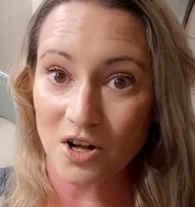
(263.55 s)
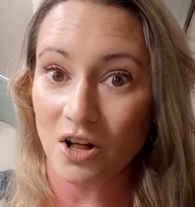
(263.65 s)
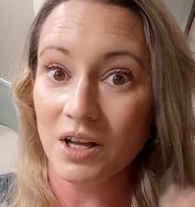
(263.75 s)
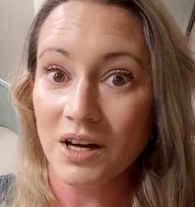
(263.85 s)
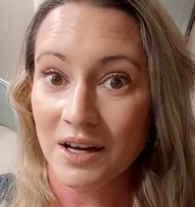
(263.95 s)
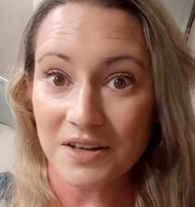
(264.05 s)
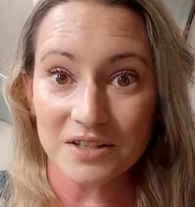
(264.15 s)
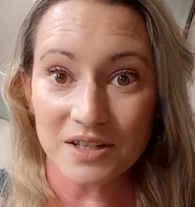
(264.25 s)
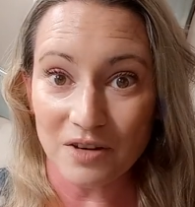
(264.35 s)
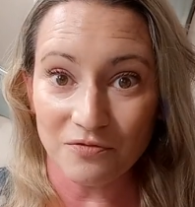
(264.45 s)
I think
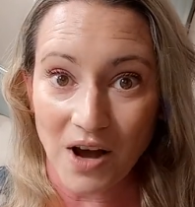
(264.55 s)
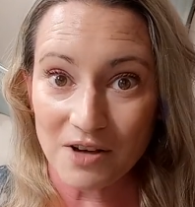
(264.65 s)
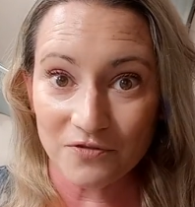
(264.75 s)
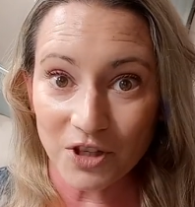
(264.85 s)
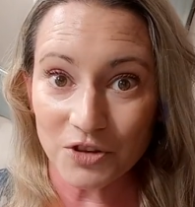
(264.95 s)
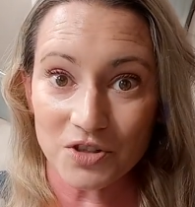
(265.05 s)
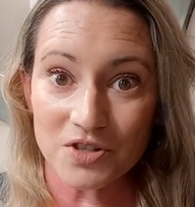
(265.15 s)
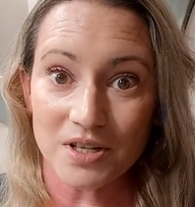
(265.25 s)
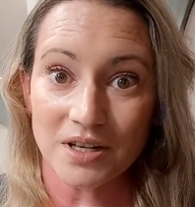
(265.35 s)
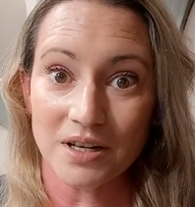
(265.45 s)
it's got five
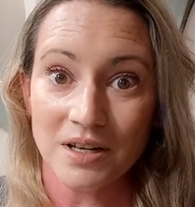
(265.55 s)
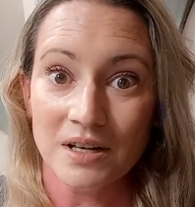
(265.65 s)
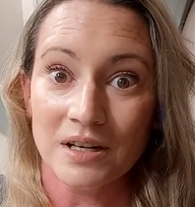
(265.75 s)
filters in it.